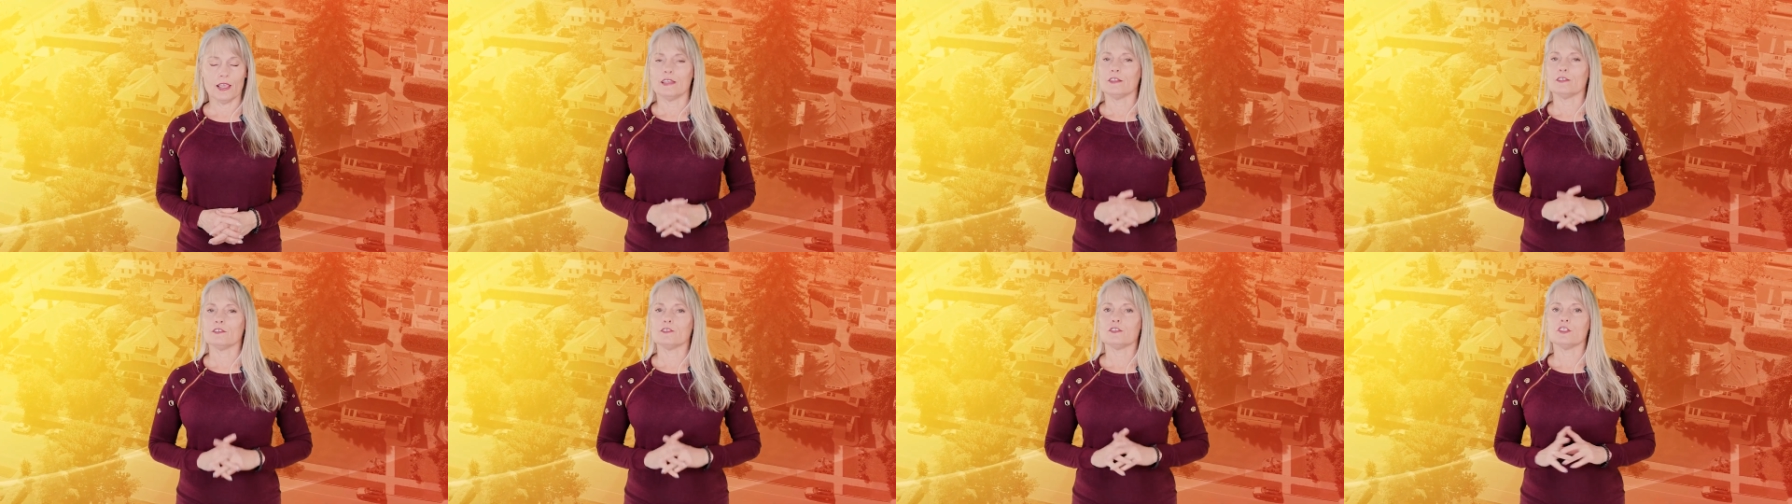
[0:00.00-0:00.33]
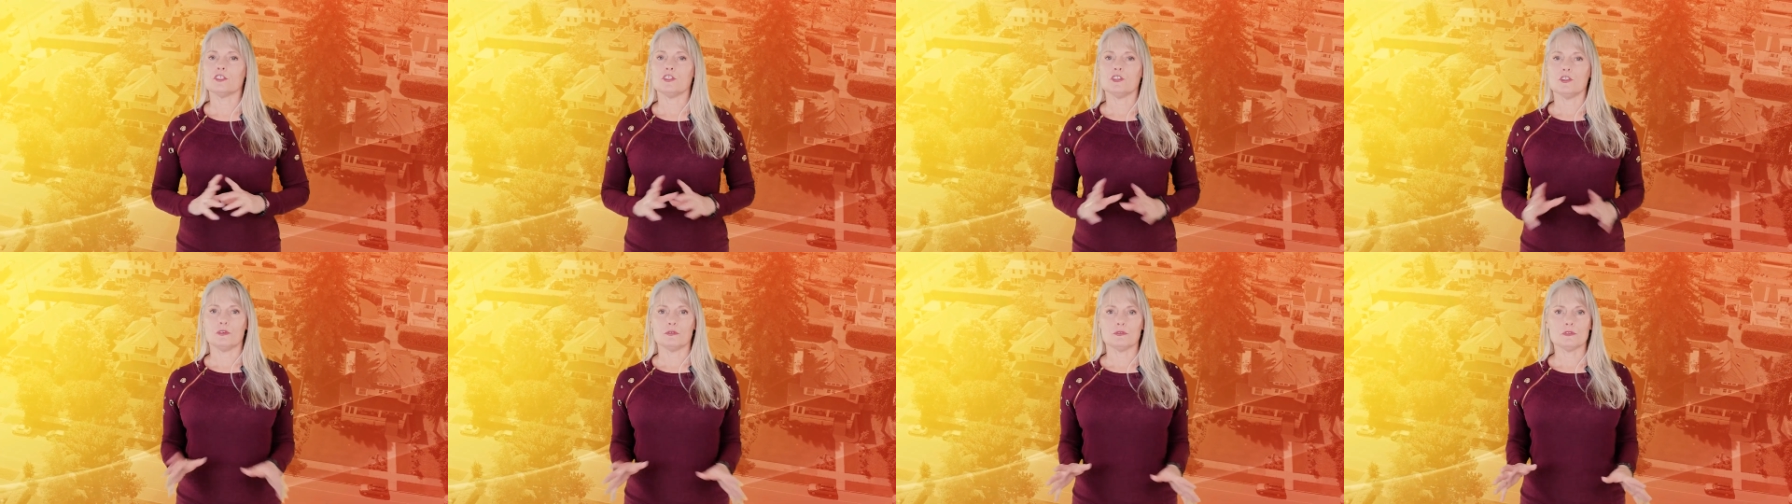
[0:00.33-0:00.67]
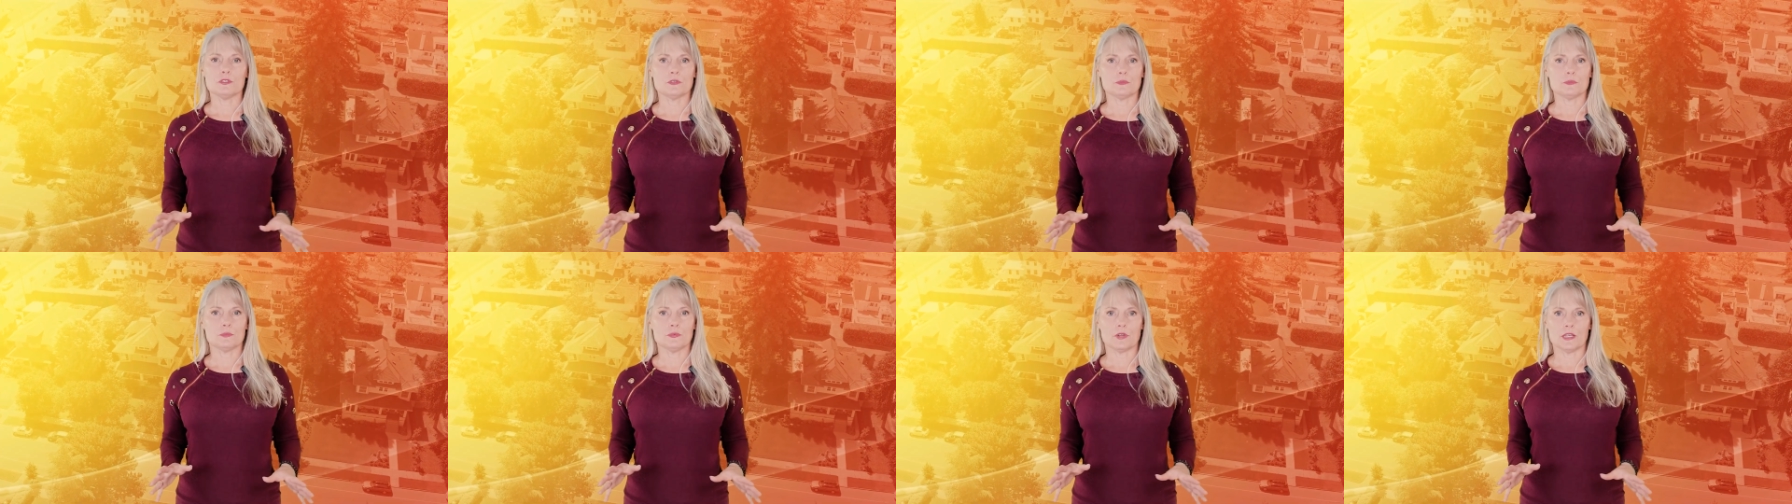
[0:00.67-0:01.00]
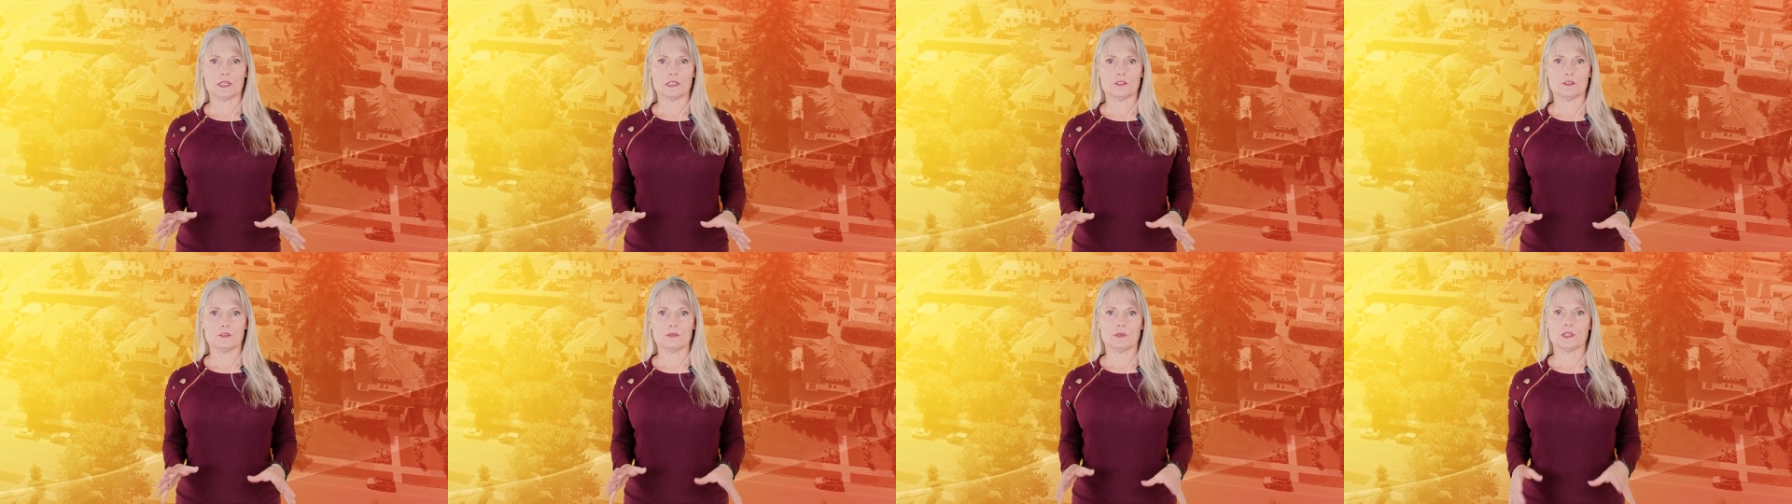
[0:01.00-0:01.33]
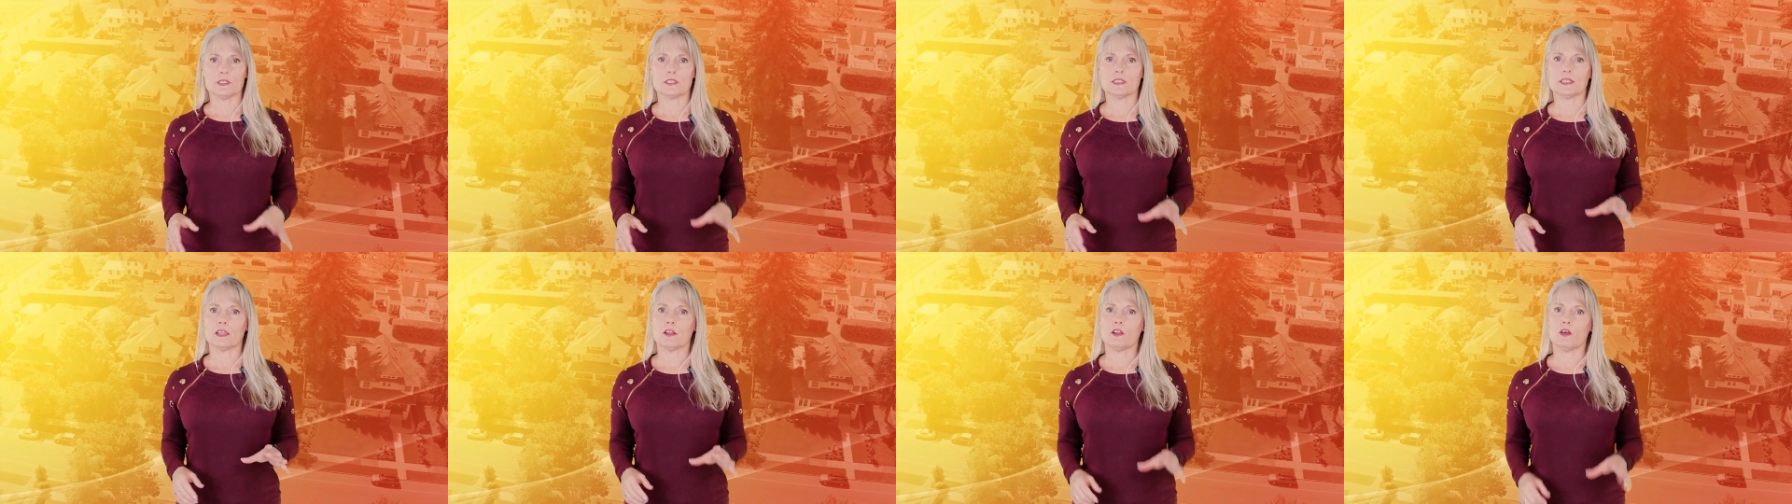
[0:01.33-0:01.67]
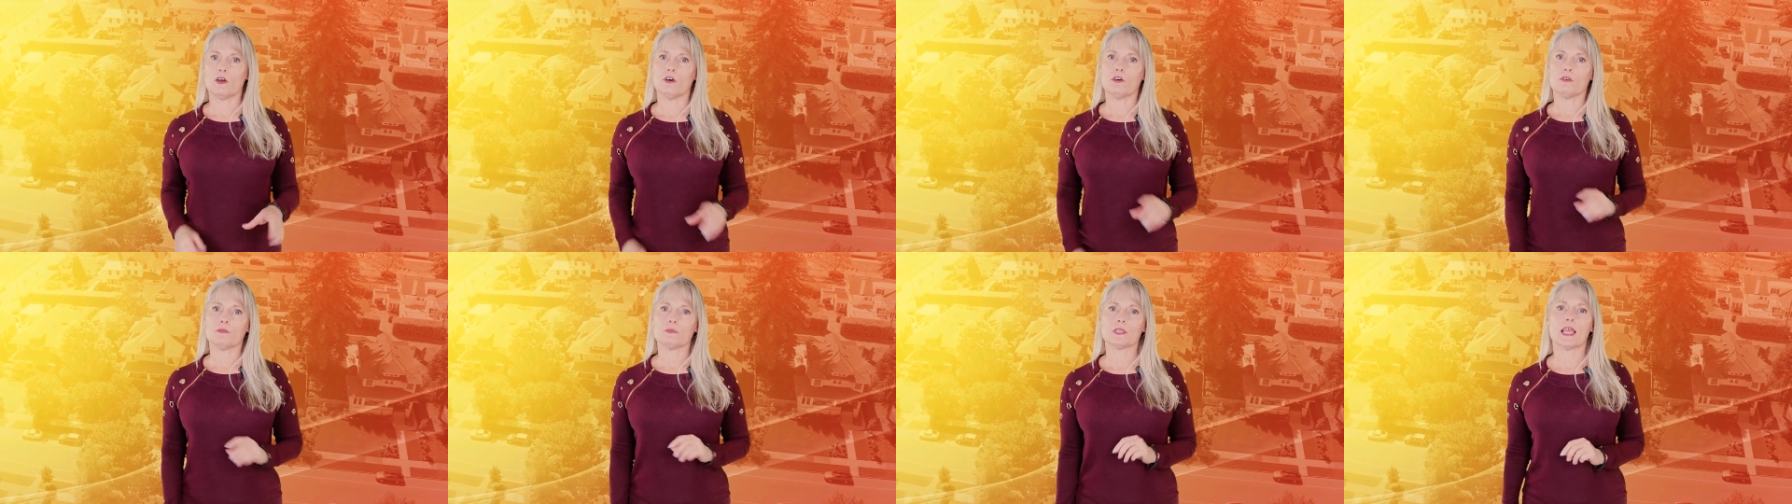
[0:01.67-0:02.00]
it is no surprise to us that
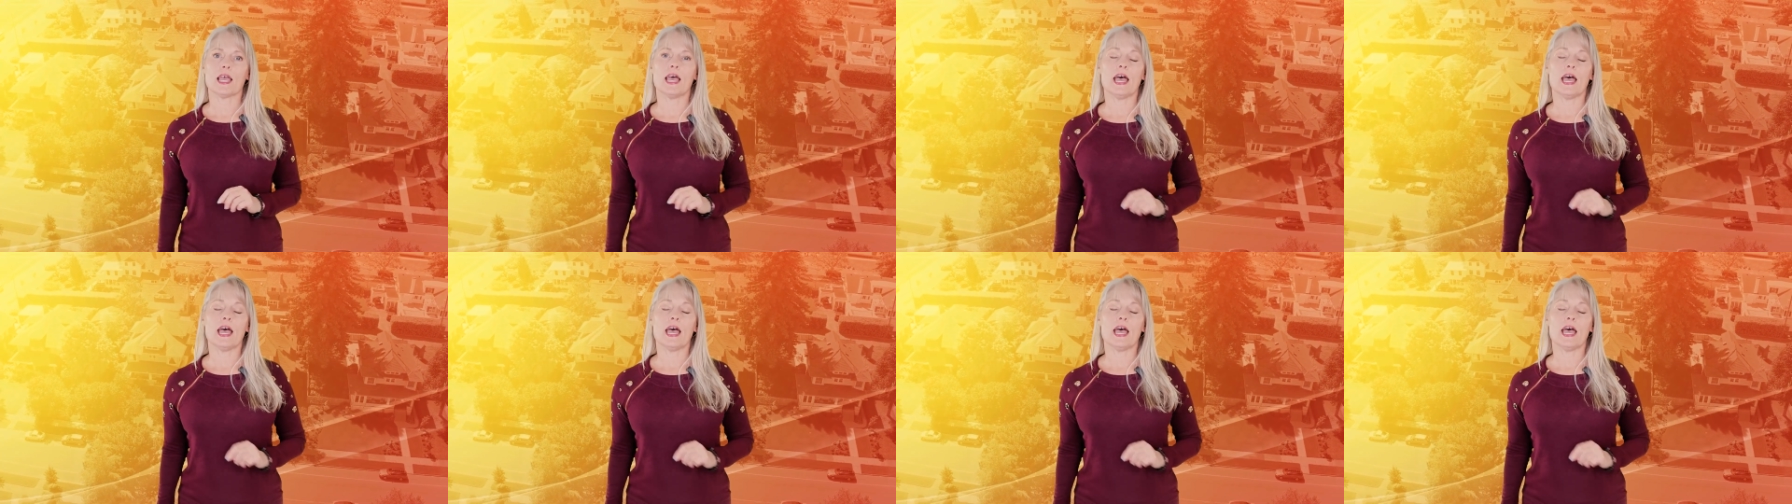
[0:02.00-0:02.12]
homes